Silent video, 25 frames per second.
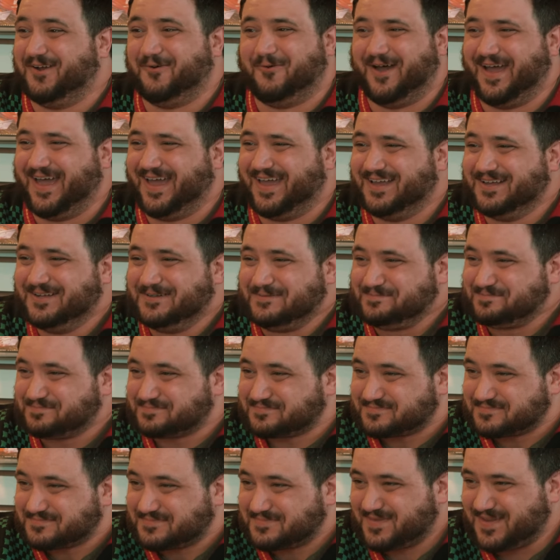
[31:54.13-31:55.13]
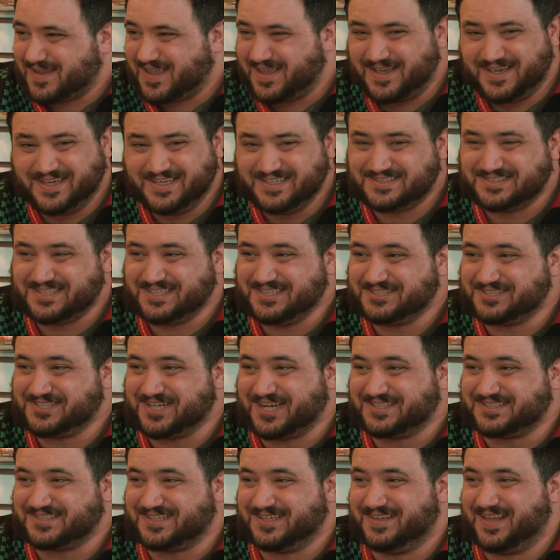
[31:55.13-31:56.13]
away he sees
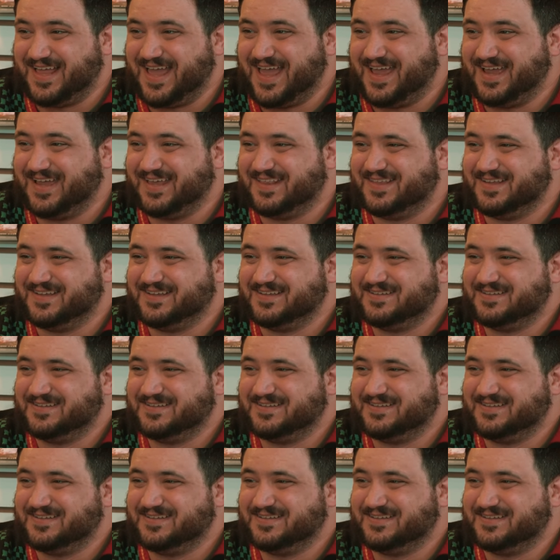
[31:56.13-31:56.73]
Jessica Lange. What,